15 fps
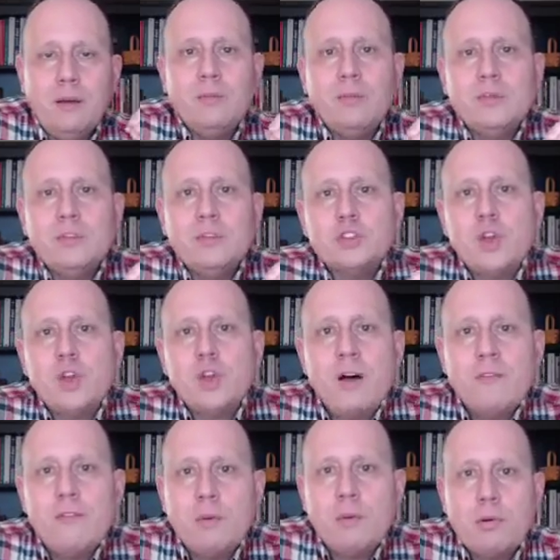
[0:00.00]

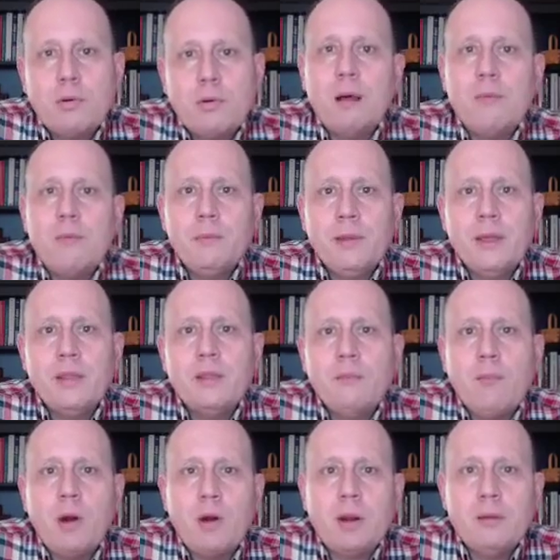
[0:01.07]
solve a problem in the
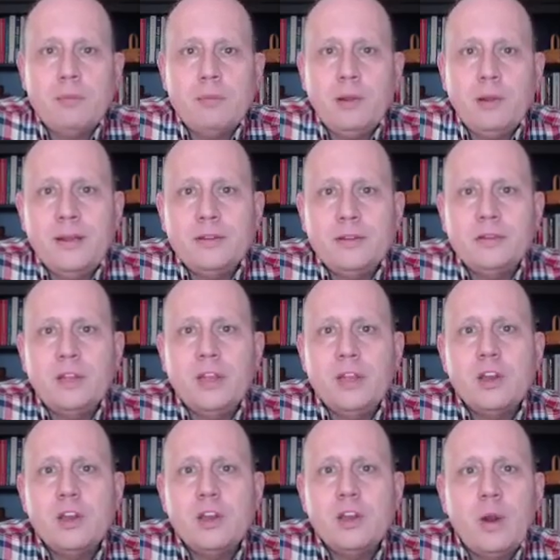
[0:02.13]
marketplace that
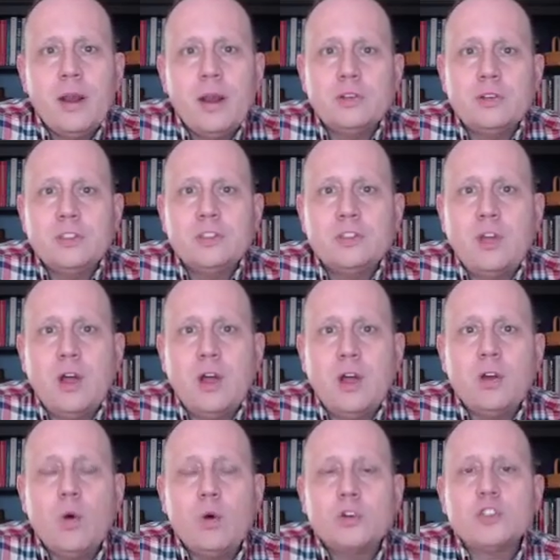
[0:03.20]
no one else is solving,
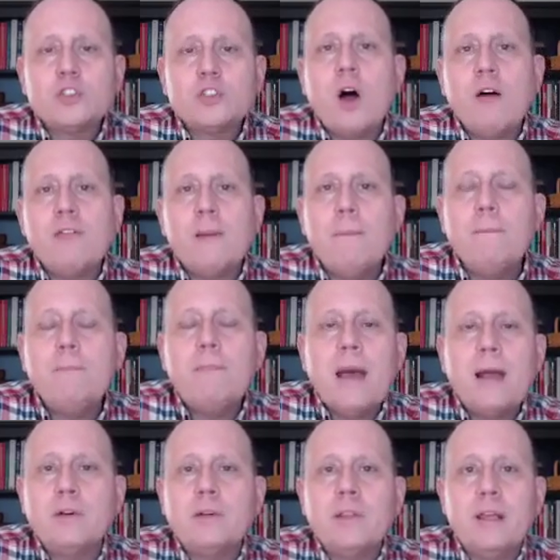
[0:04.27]
or solve it
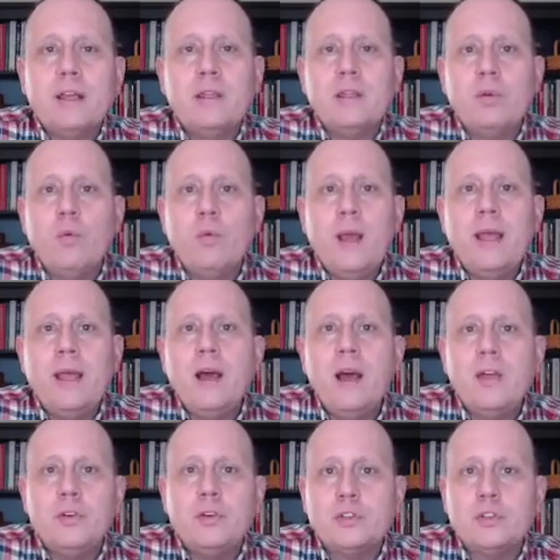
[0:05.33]
better than the way
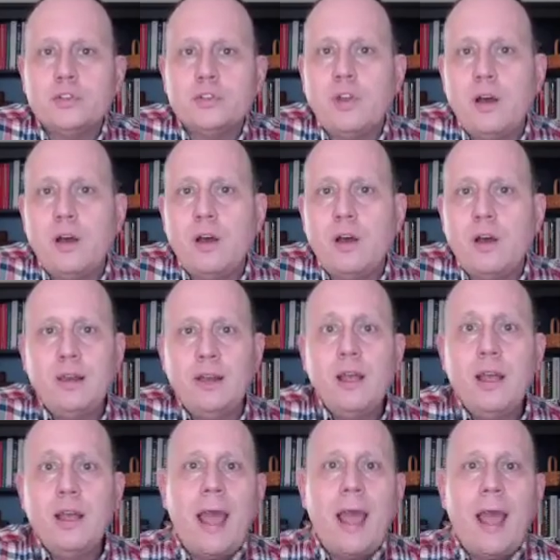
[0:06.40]
others are solving it.
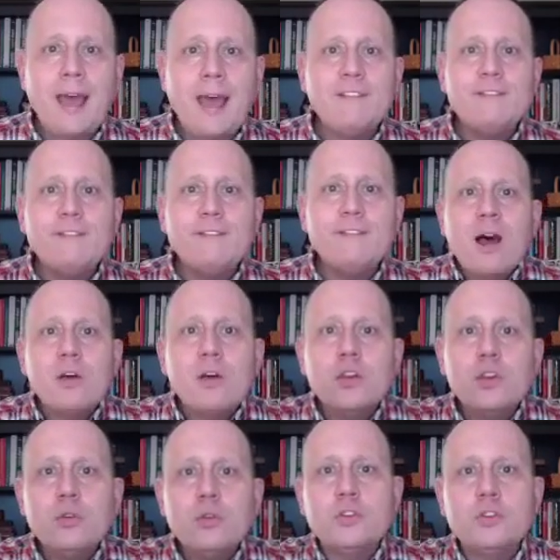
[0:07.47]
Add
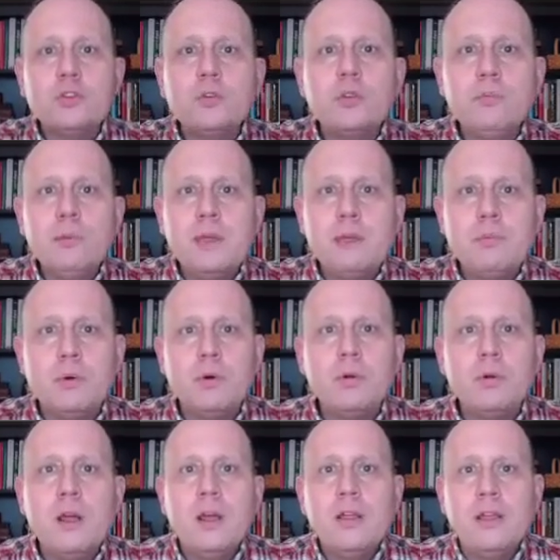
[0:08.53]
value to the people
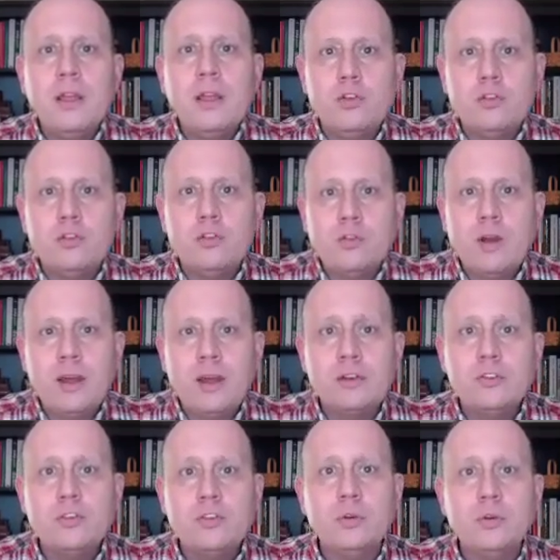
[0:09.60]
that you're trying
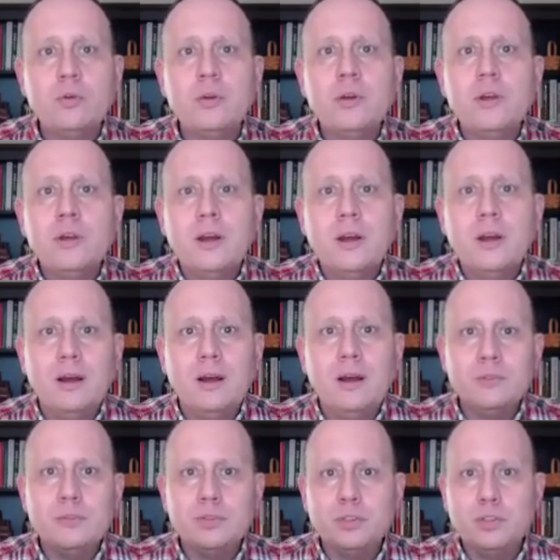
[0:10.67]
to
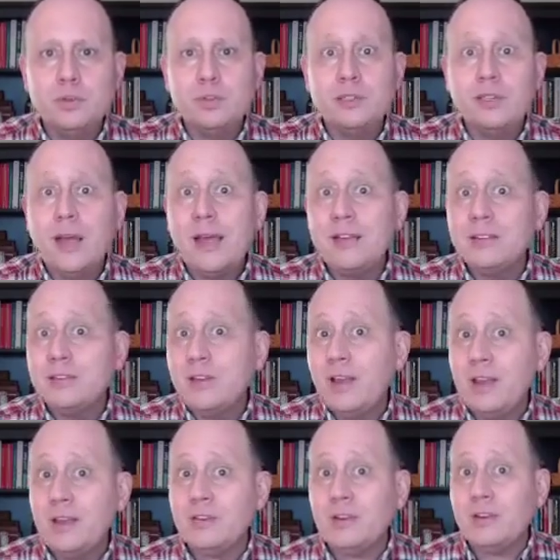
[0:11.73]
entice
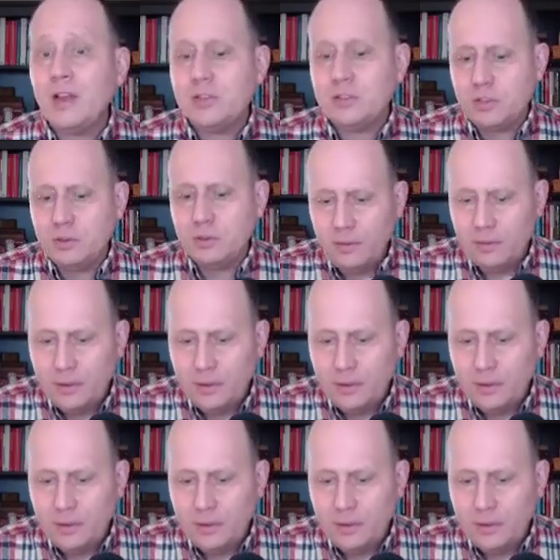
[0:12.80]
as a customer.